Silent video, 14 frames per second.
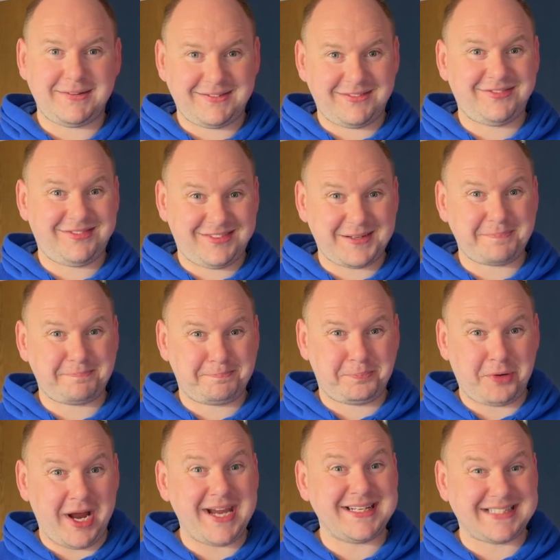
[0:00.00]
it's a
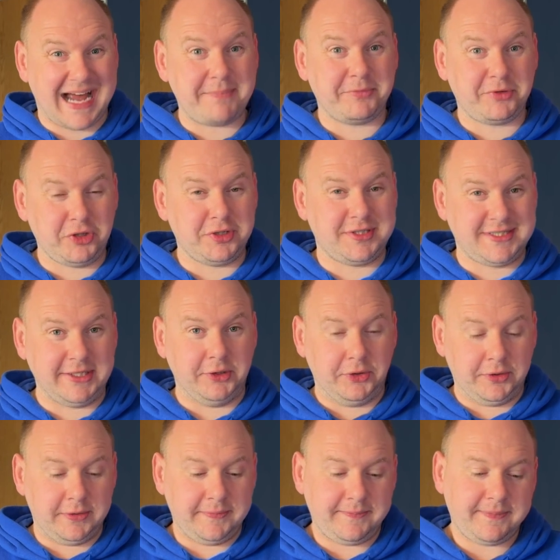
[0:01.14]
pretty damn good
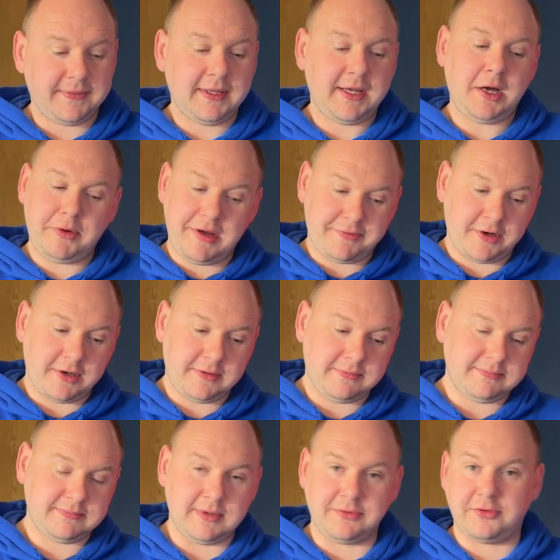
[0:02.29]
deal. However,
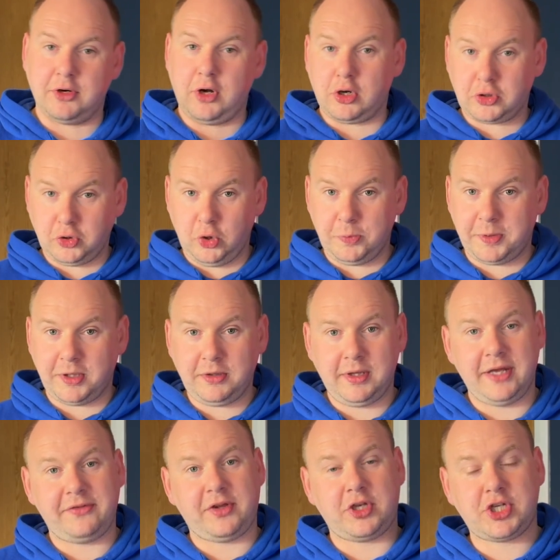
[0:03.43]
it's not global,
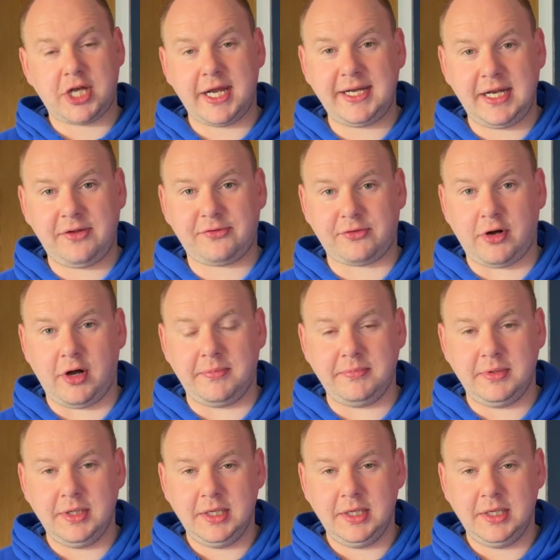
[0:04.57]
it's a Chinese ROM.